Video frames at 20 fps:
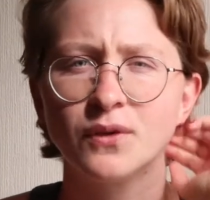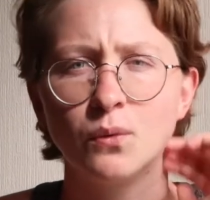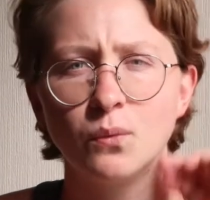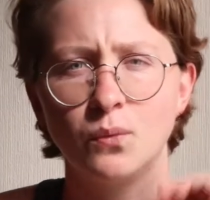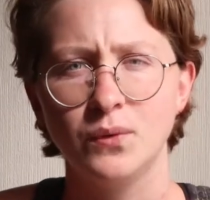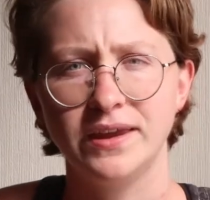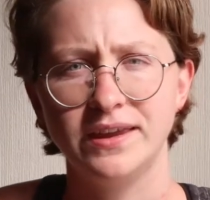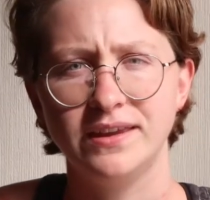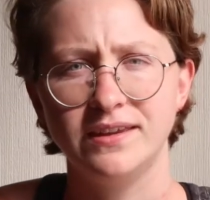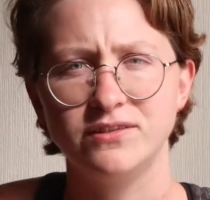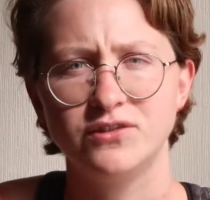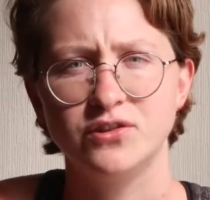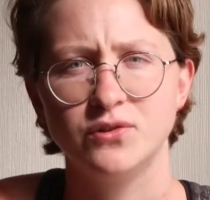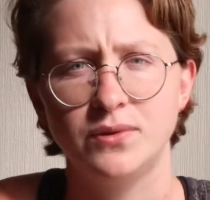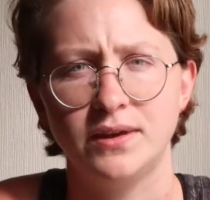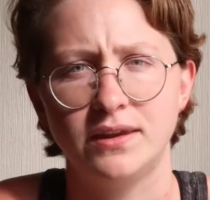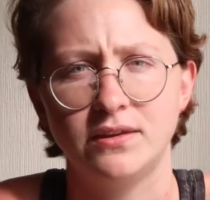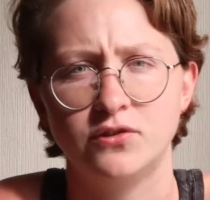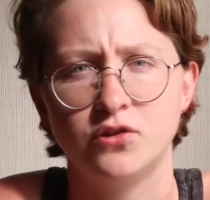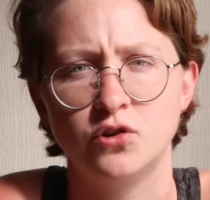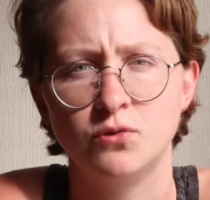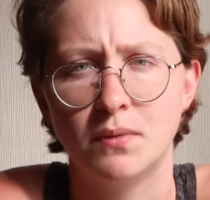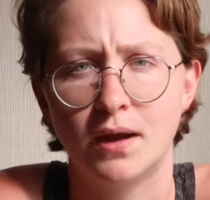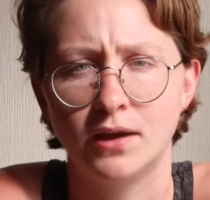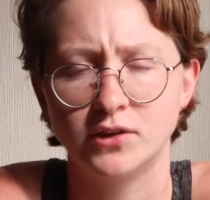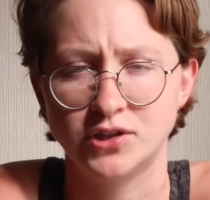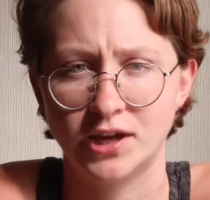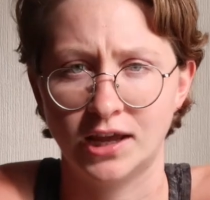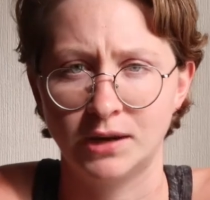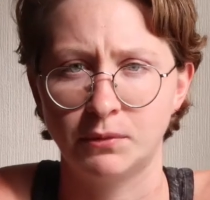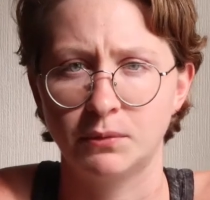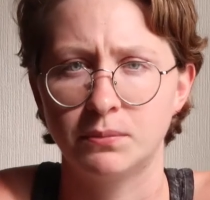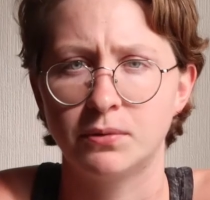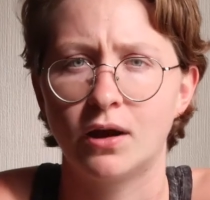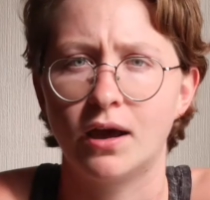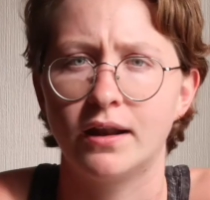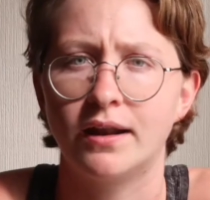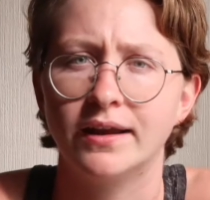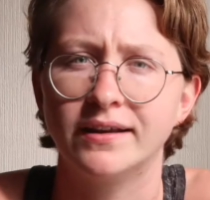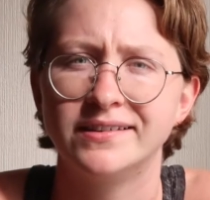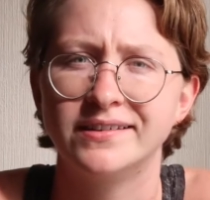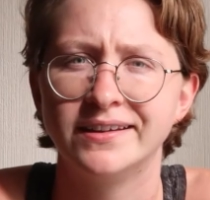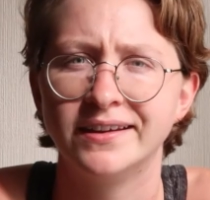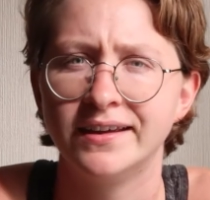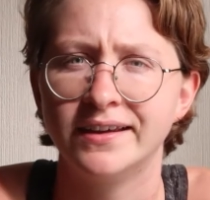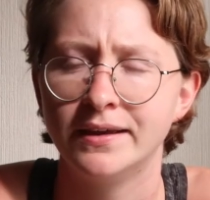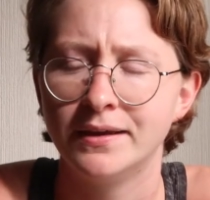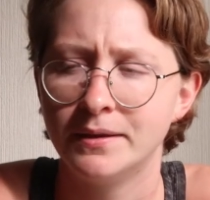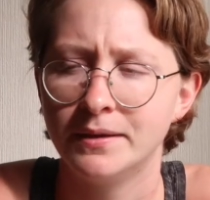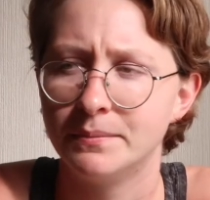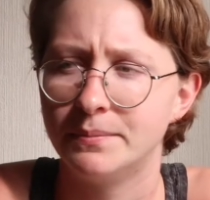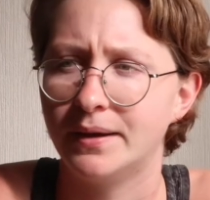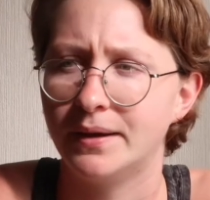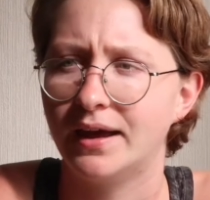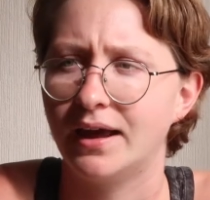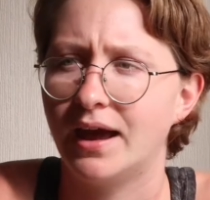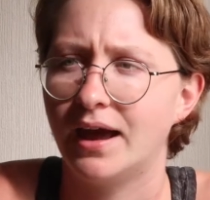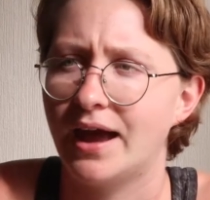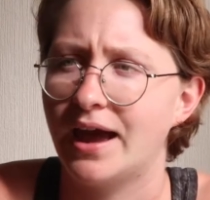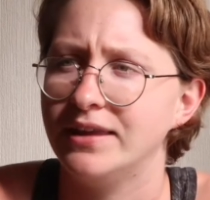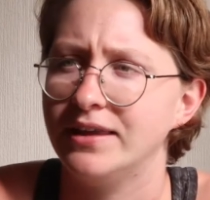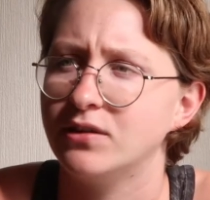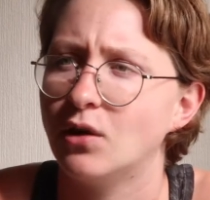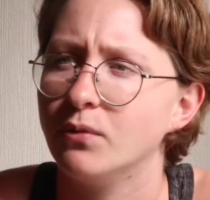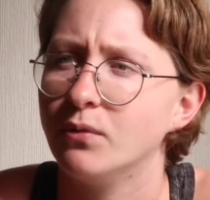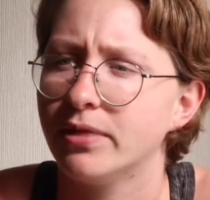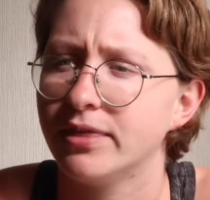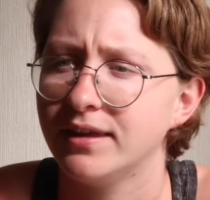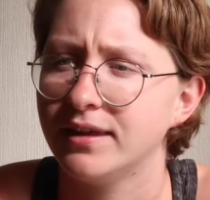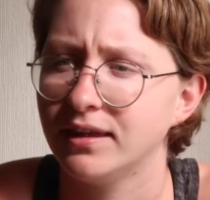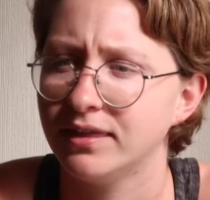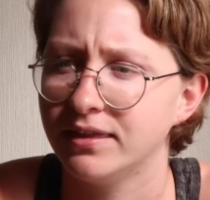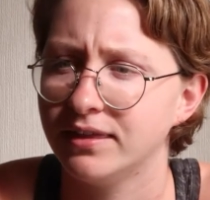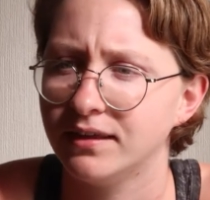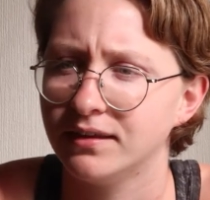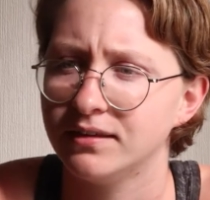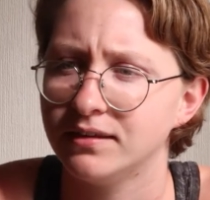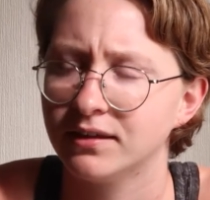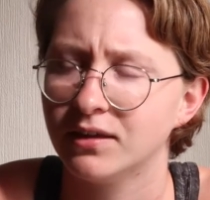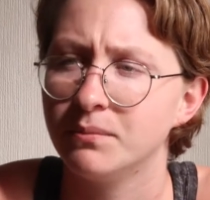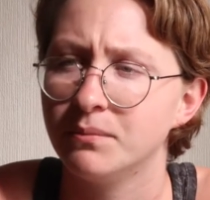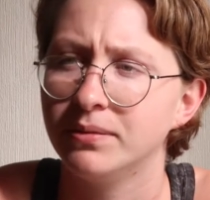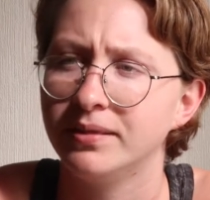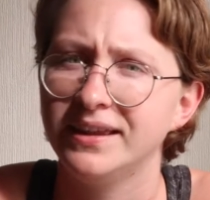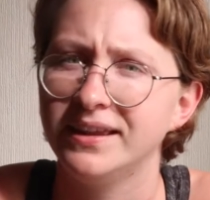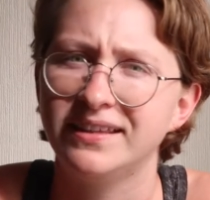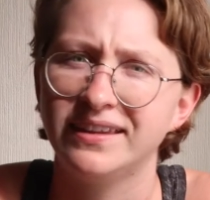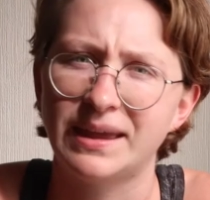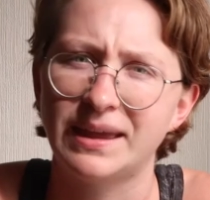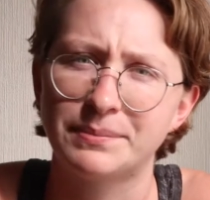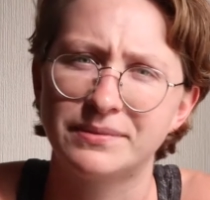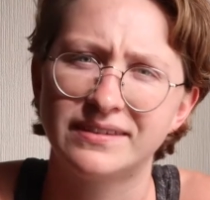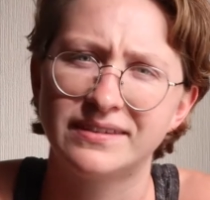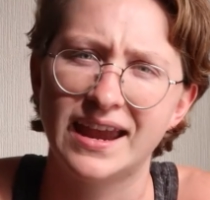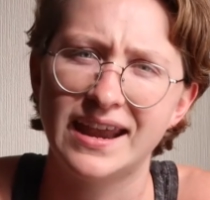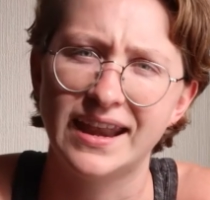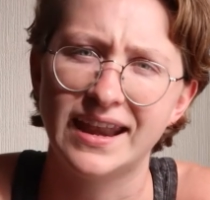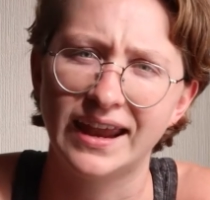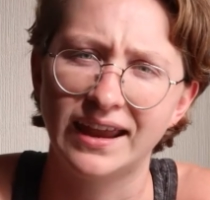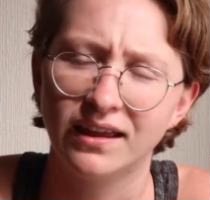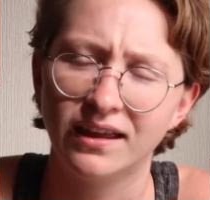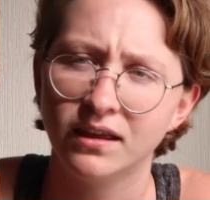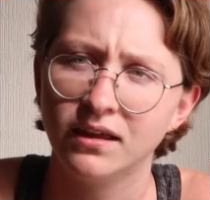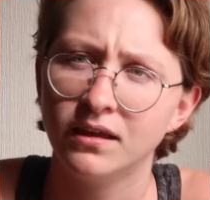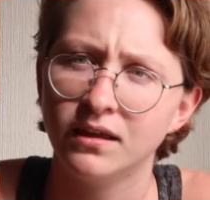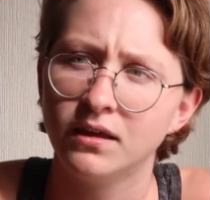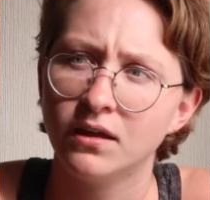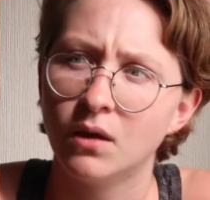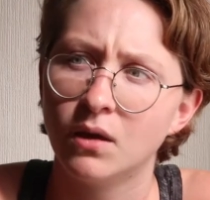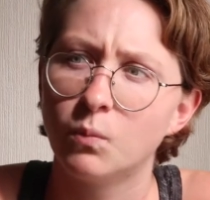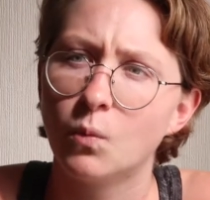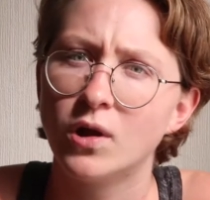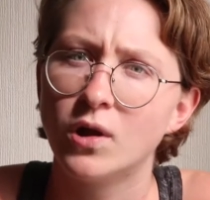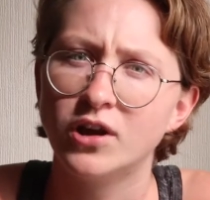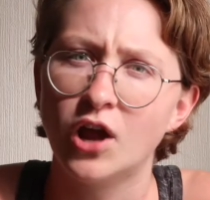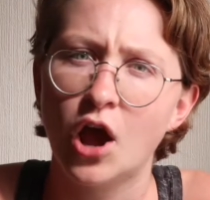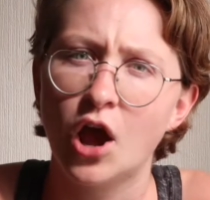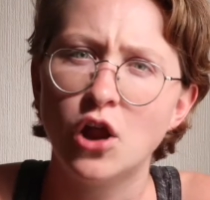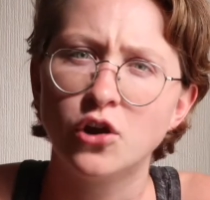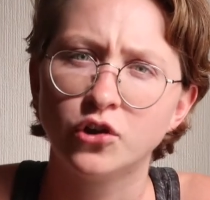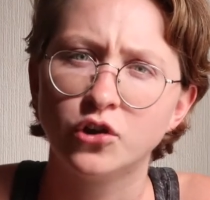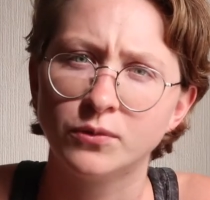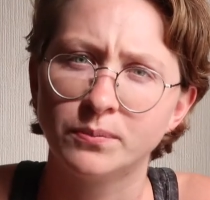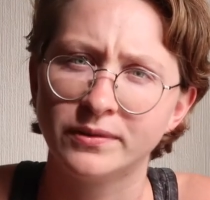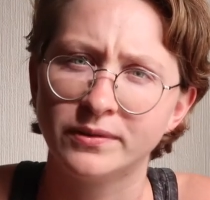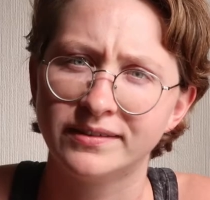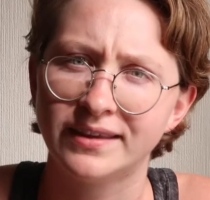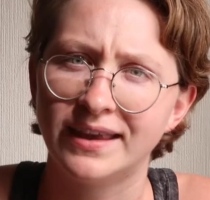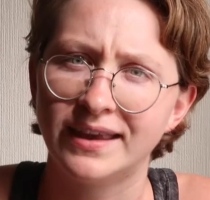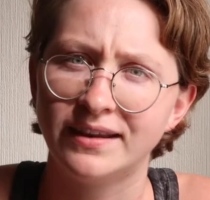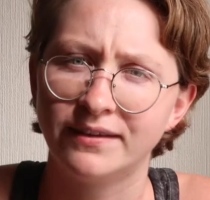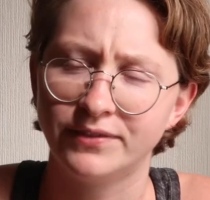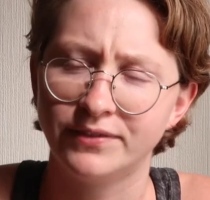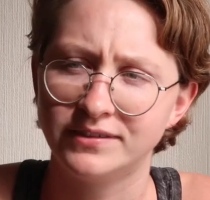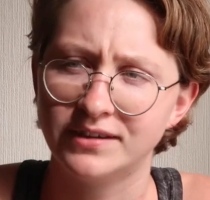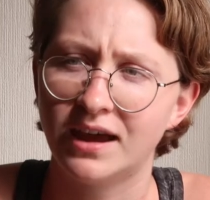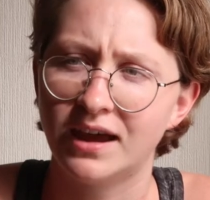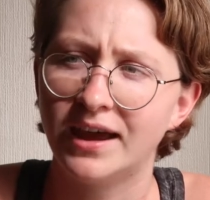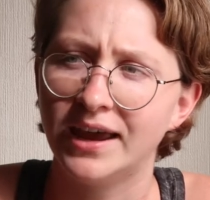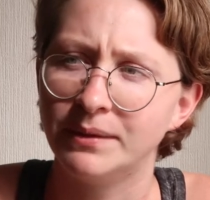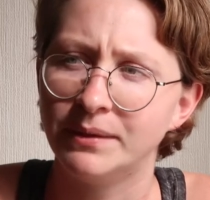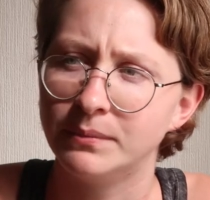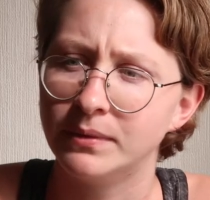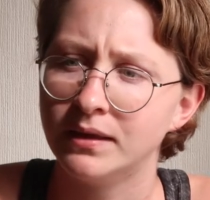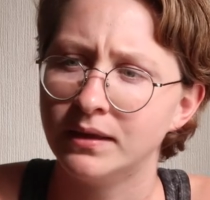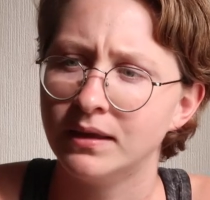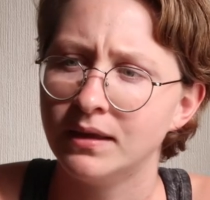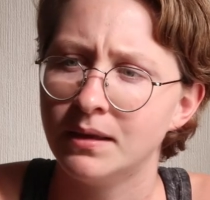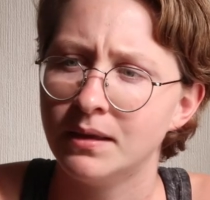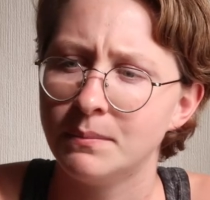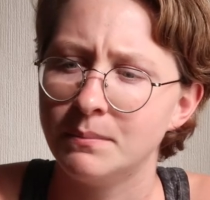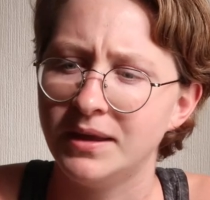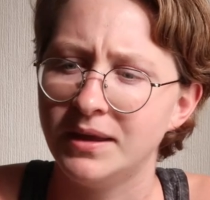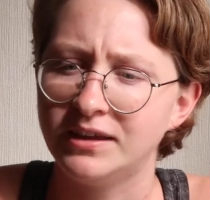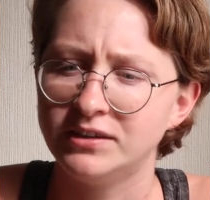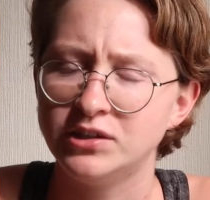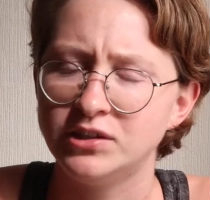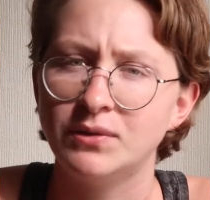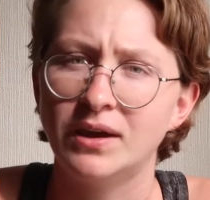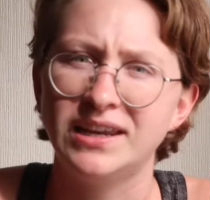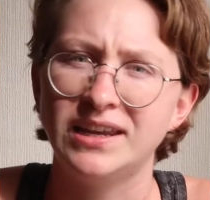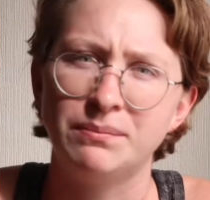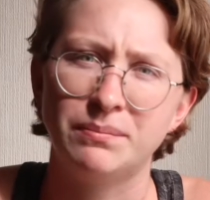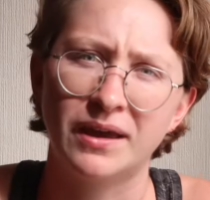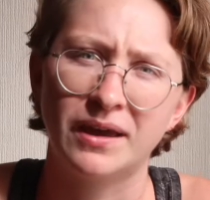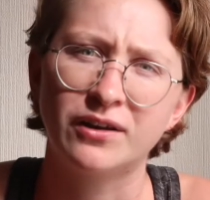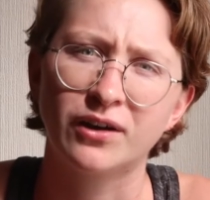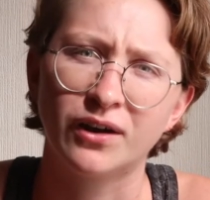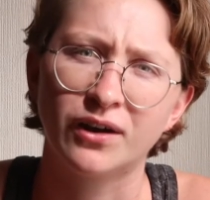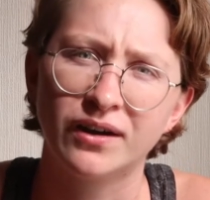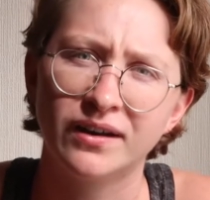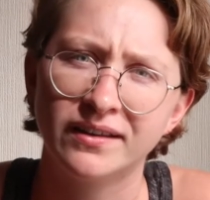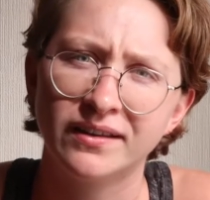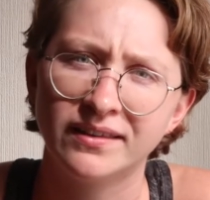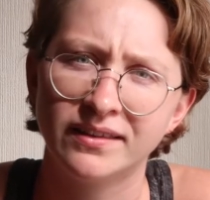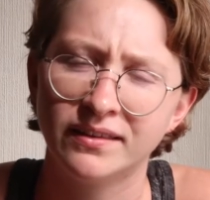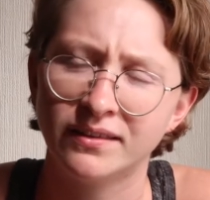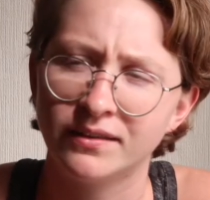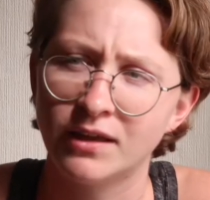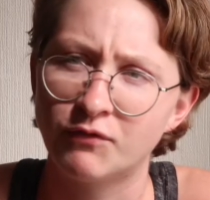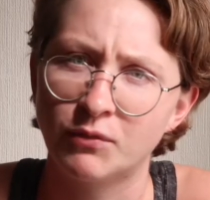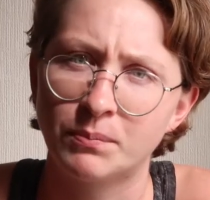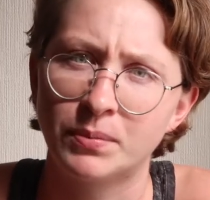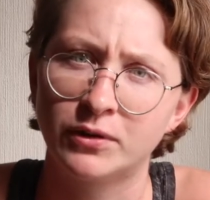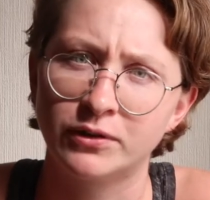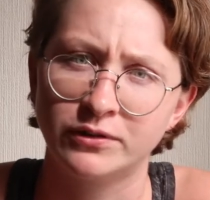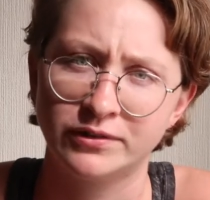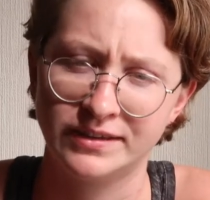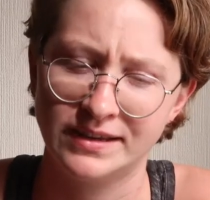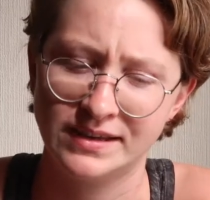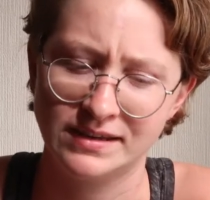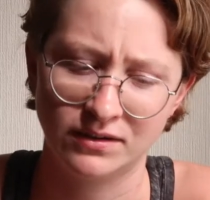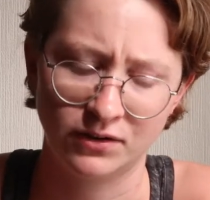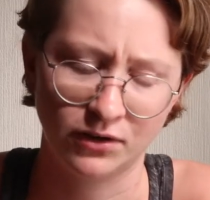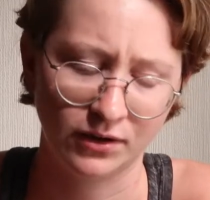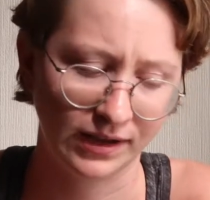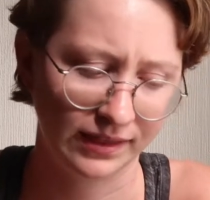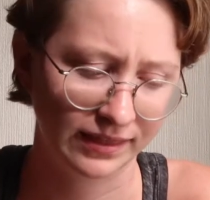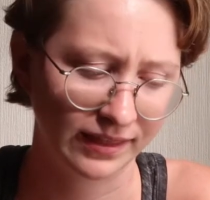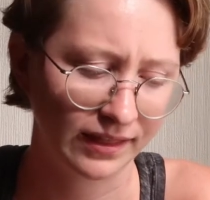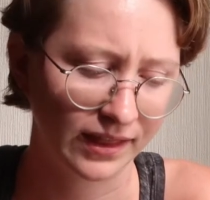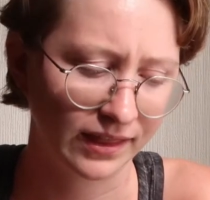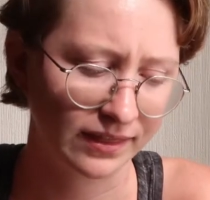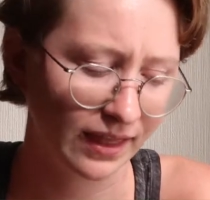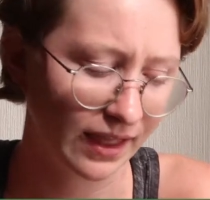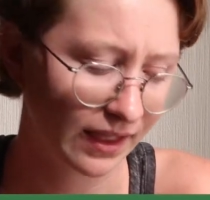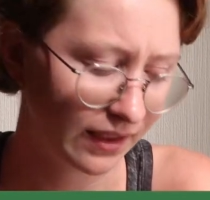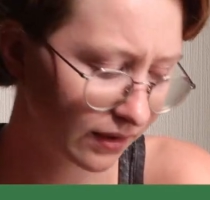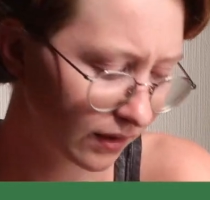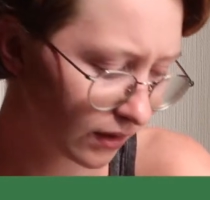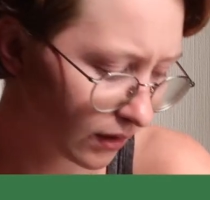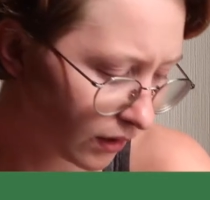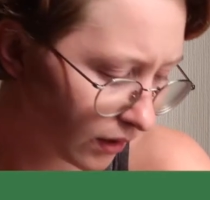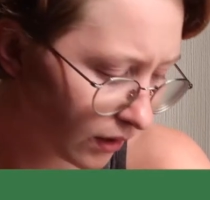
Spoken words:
we do eat too much animal product, but I don't think that completely abstaining 100% of the time makes you any better of a person or anything like that.